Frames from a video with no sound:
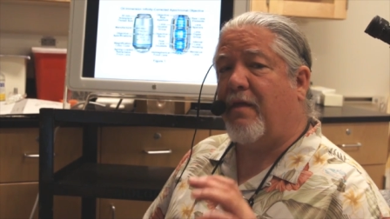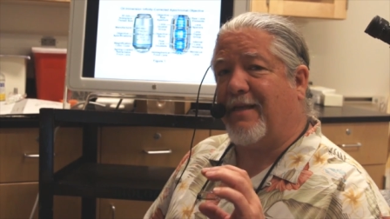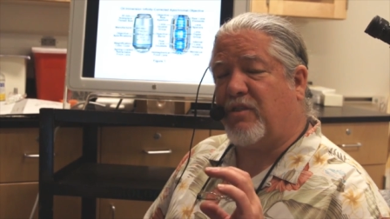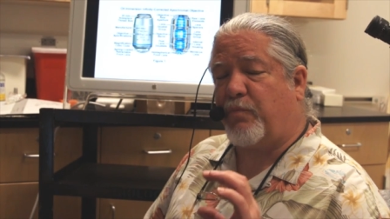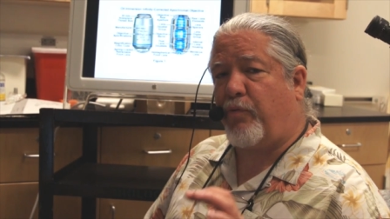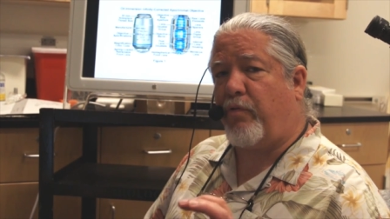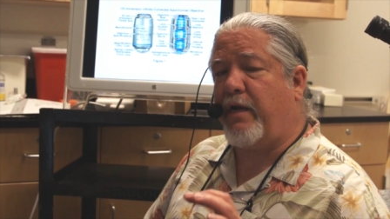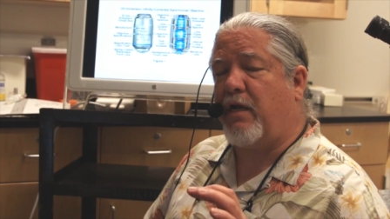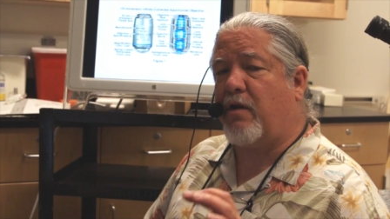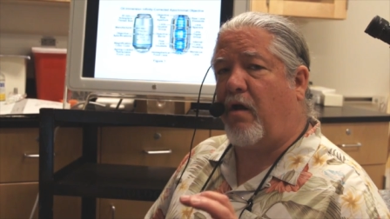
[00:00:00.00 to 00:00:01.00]
that's
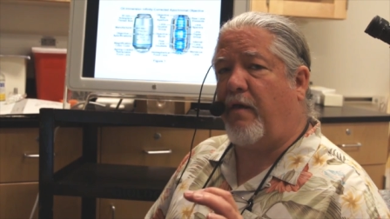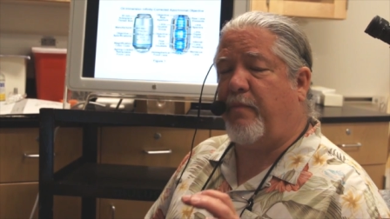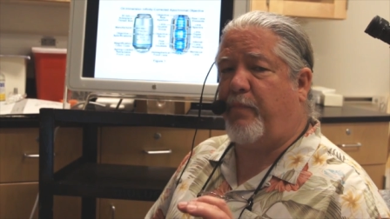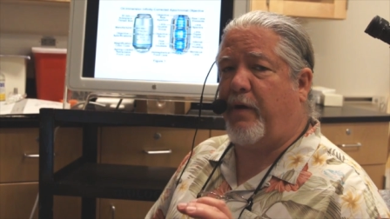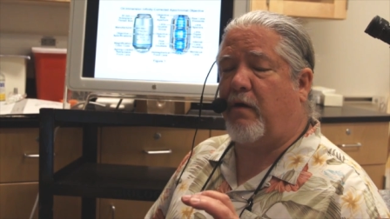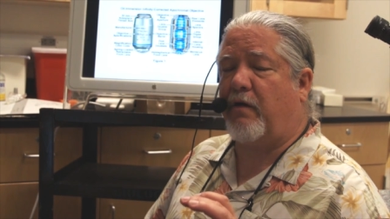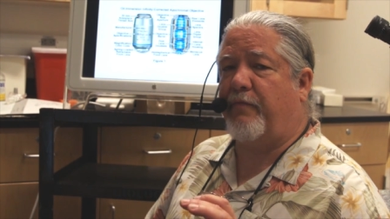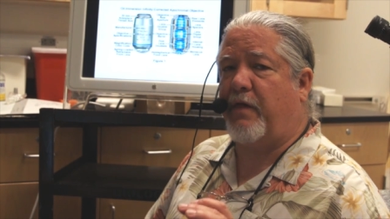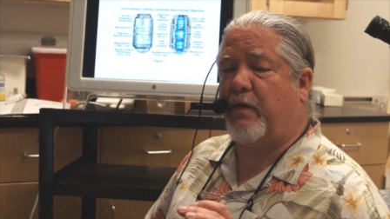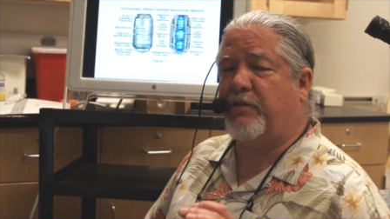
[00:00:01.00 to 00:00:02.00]
printed on the barrel
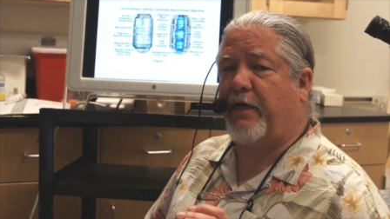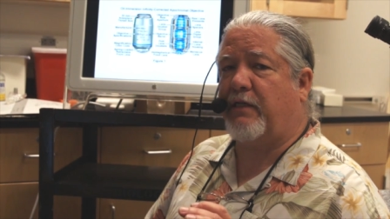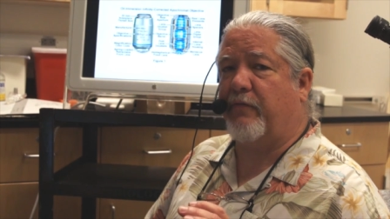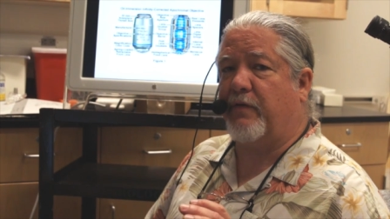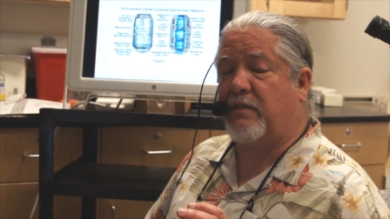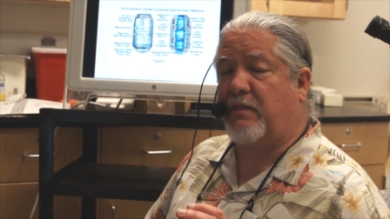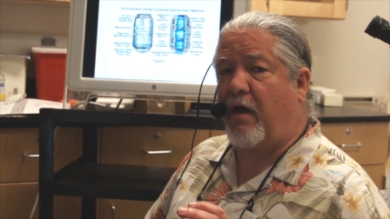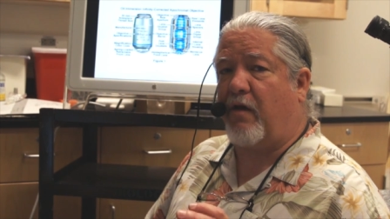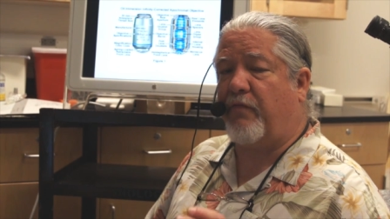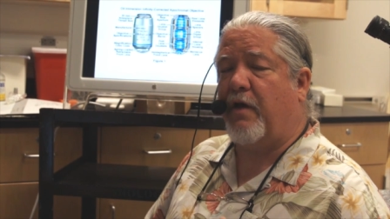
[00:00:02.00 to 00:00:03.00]
of the objective
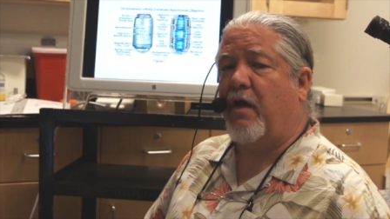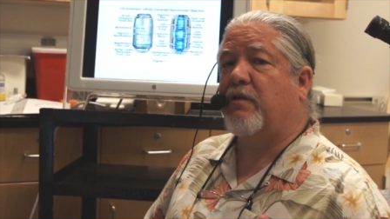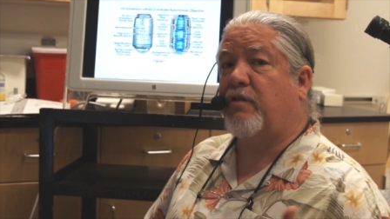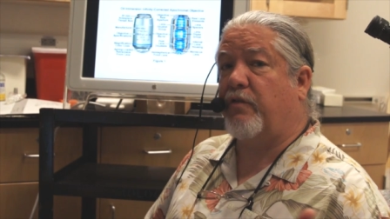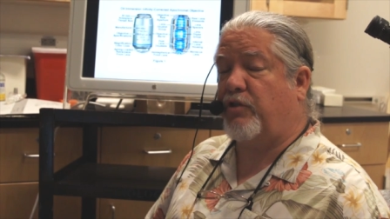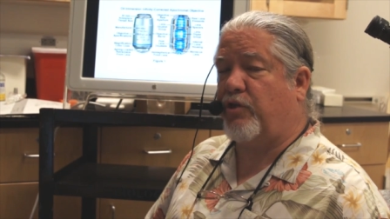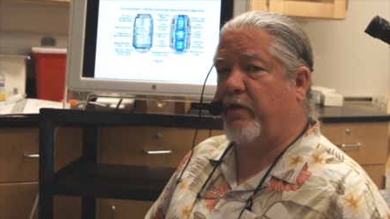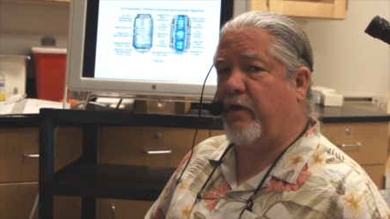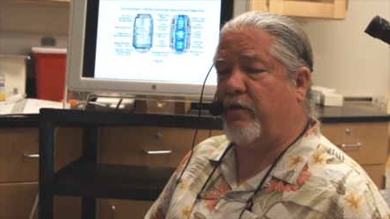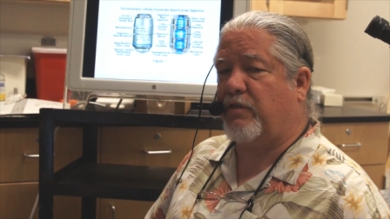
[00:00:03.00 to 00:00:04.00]
itself so that you
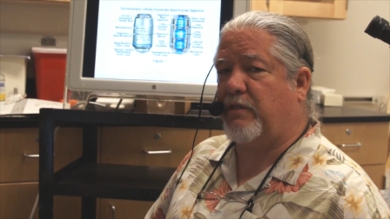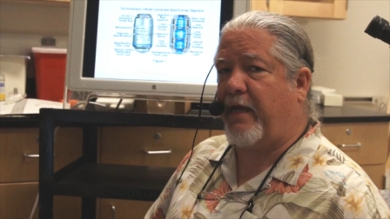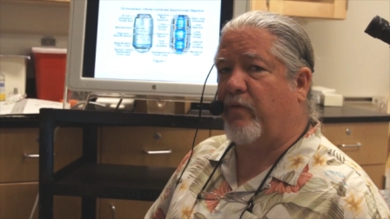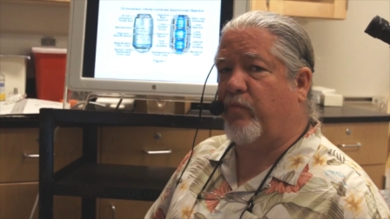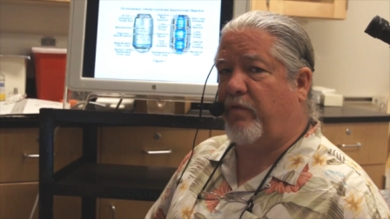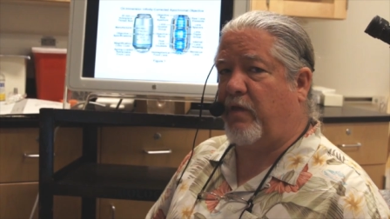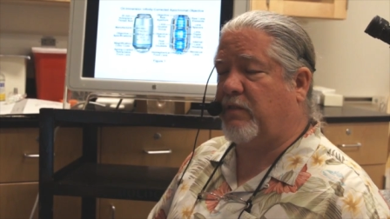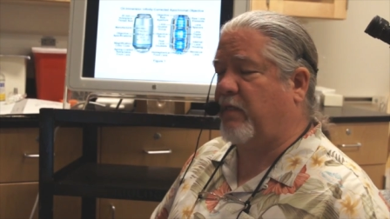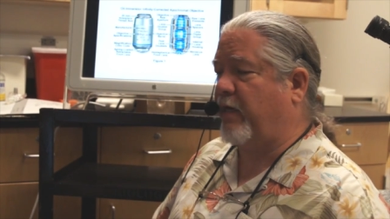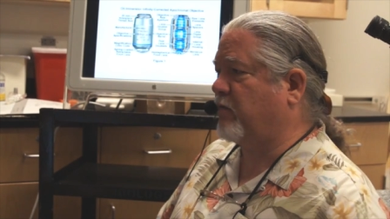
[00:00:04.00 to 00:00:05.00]
can understand what
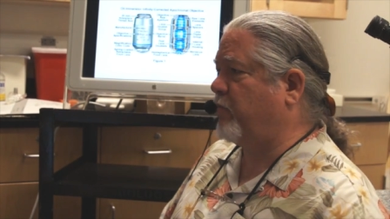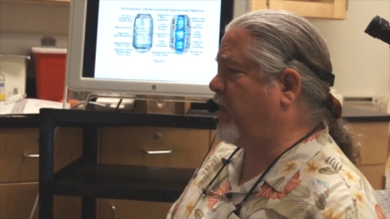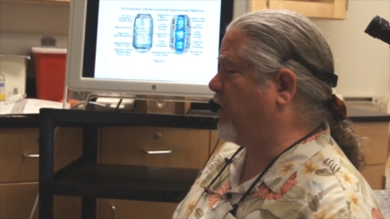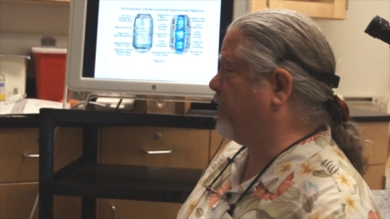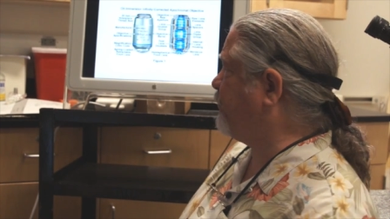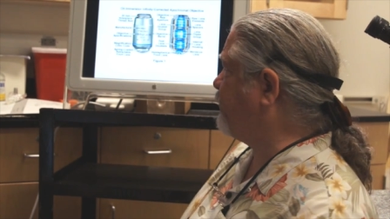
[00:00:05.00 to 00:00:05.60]
these things mean.